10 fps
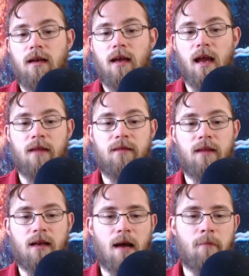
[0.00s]
And
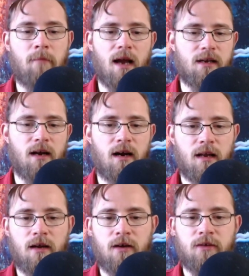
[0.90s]
then, by God
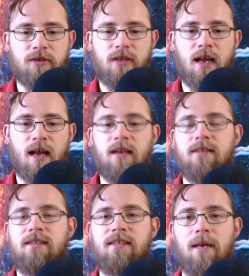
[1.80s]
I understand a
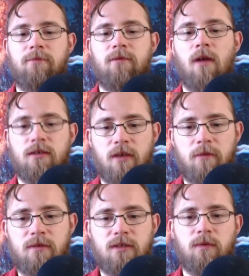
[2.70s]

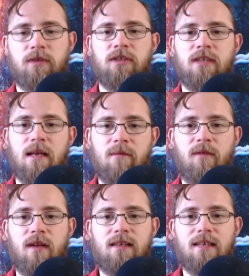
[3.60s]
substance which is
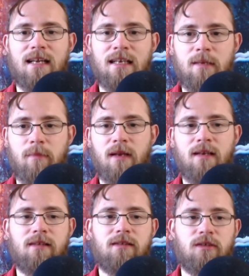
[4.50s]
infinite,
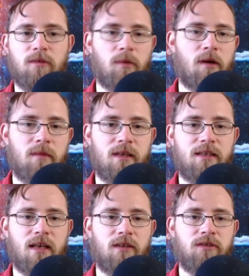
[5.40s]
independent, supremely
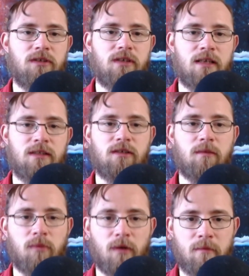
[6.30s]
intelligent, and
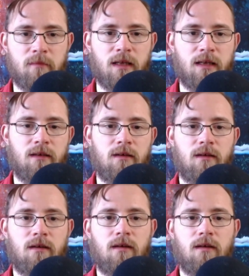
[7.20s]
supremely
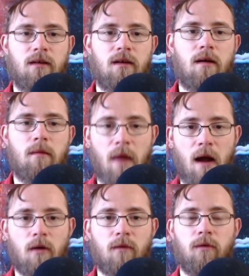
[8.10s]

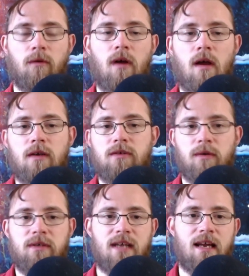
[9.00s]
powerful. So
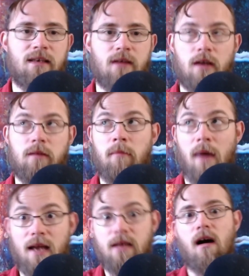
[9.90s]
he's saying not
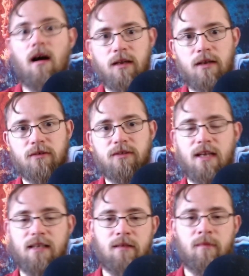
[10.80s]
by God he
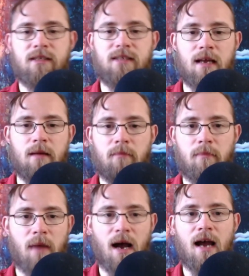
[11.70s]
understands it, but he's saying
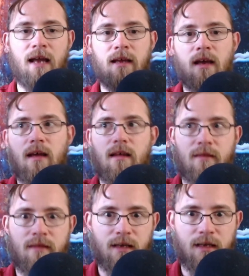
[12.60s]
by
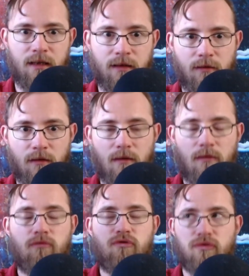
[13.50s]
the
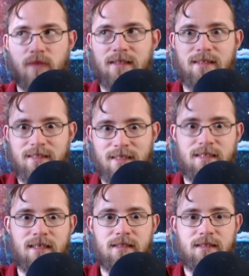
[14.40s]

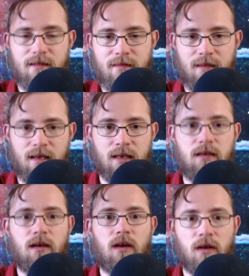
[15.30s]
transcendent
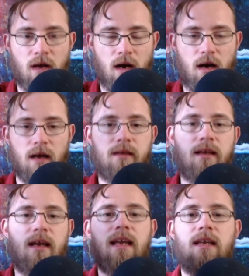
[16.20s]
thing, God,
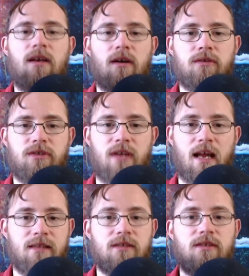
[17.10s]
he
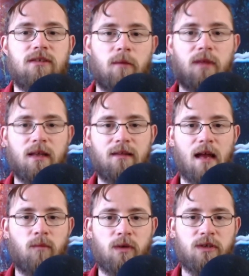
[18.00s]
understands something
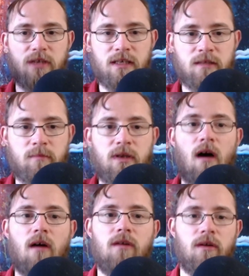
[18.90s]
that which is
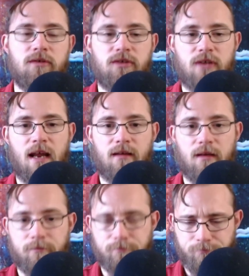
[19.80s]
beyond
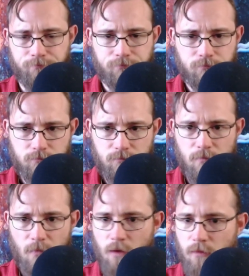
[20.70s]
understanding,
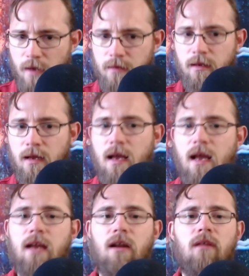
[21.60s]
right?
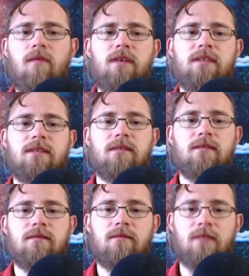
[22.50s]
And all of this
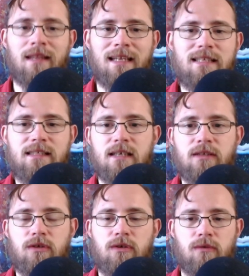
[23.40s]
leads
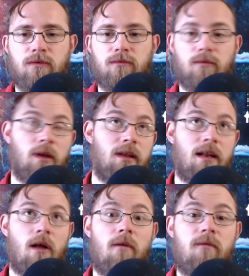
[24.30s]
into, well,
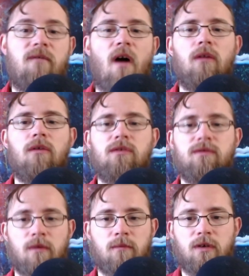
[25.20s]
it all follows
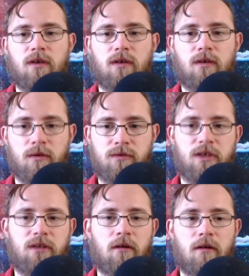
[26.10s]
from
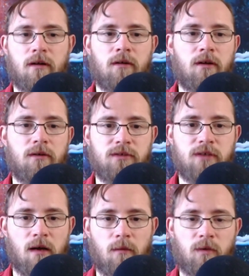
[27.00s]
Cogito ergo
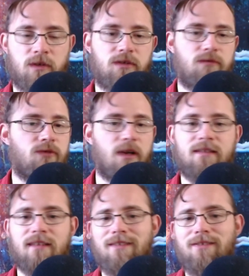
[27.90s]
sum, which
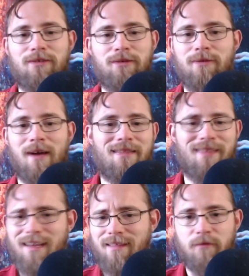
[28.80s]
translates to, I
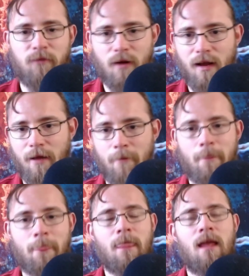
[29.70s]
think, therefore I am.
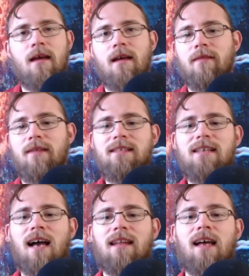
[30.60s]
This
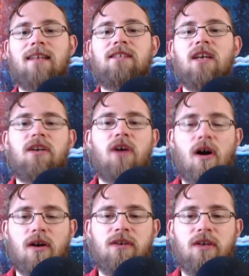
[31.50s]
highlights
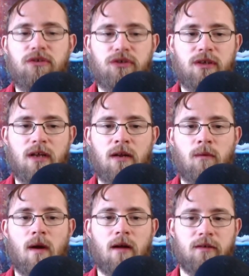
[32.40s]
cognition and
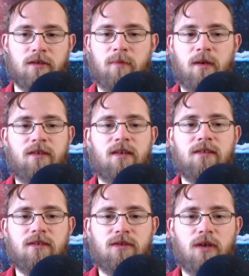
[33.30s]
awareness, but it
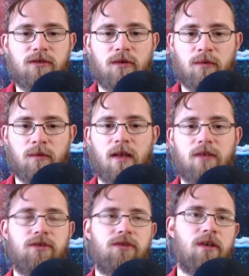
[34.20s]
doesn't touch on the
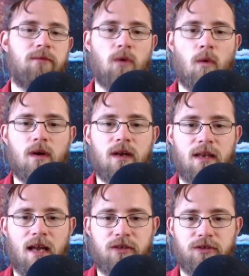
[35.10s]
relationships or
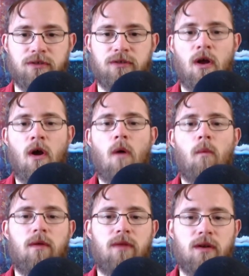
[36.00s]
connections
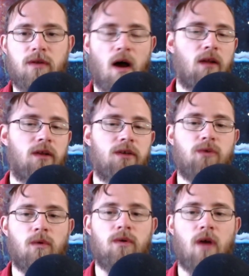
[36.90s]
within knowledge
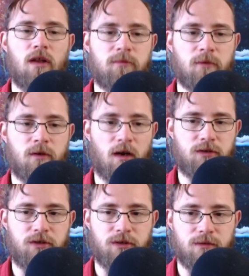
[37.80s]
or knowledge
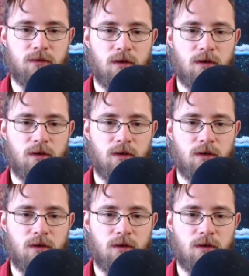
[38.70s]
production.